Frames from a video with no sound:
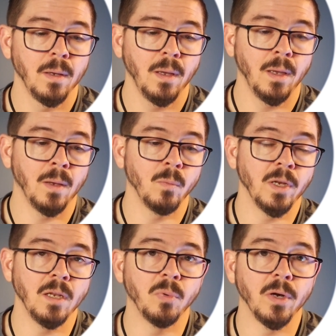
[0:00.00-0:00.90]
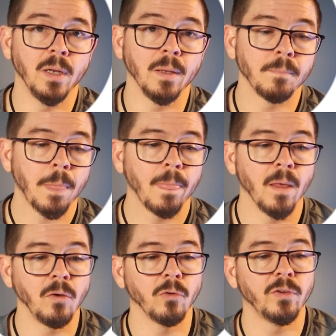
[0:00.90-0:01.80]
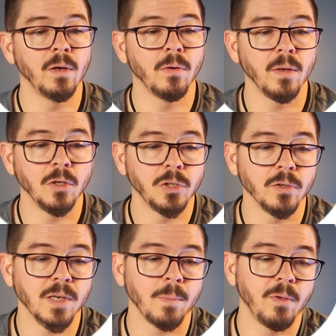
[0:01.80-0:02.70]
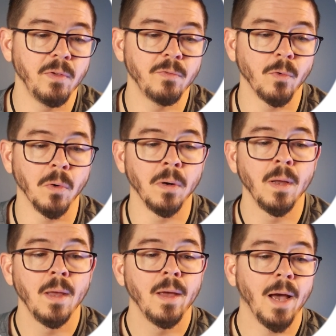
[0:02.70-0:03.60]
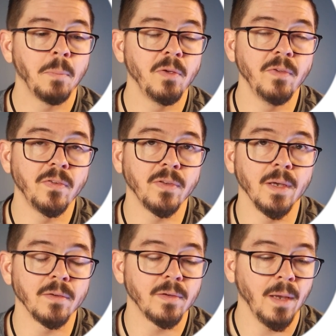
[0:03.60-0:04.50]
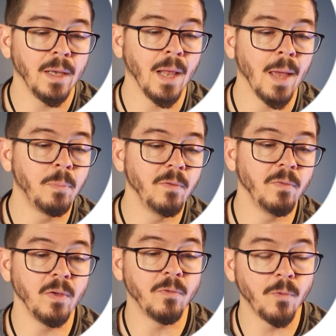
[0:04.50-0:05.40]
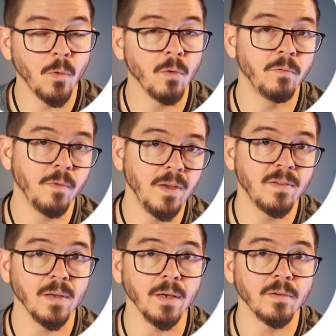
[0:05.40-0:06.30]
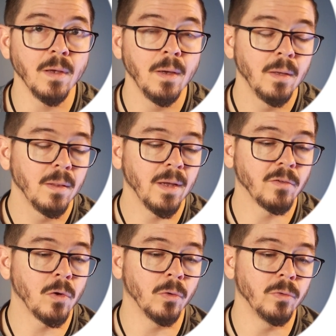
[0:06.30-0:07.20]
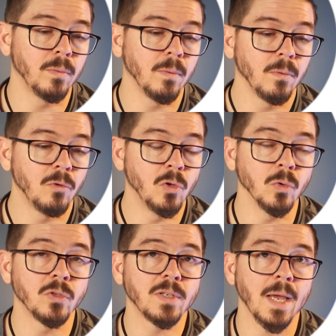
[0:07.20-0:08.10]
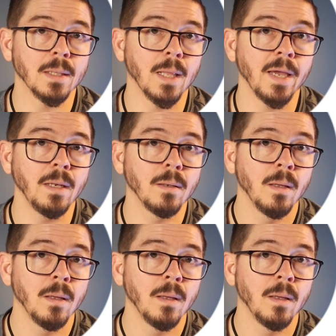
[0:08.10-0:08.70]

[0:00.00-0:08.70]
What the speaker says: and we need to put it in. Now you'll see here that it shows IPv4, IPv6, and IPv4v6. That's called dual stack light,